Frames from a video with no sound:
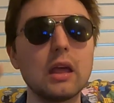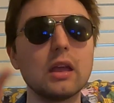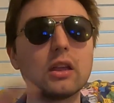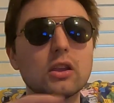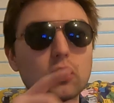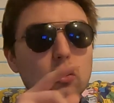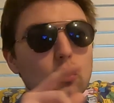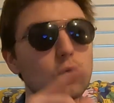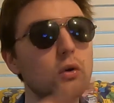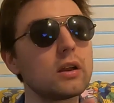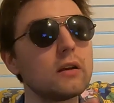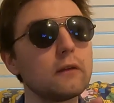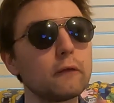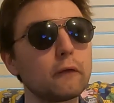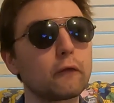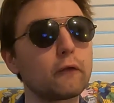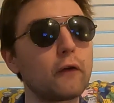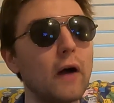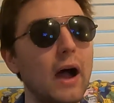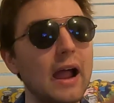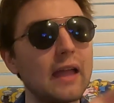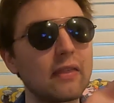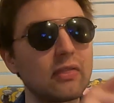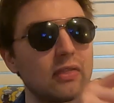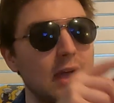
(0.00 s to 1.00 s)
You can
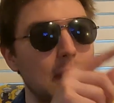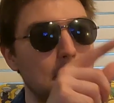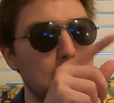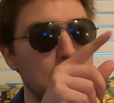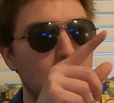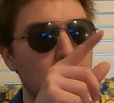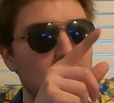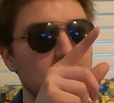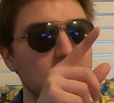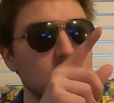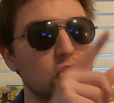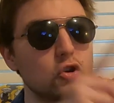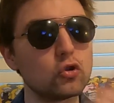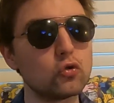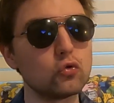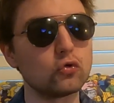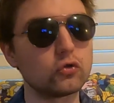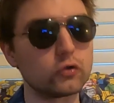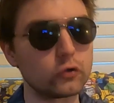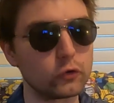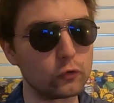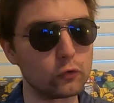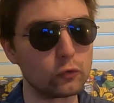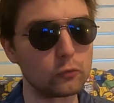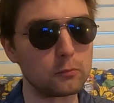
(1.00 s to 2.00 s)
find them on
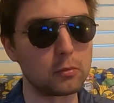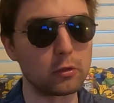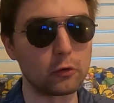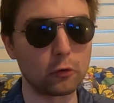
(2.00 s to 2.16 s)
YouTube.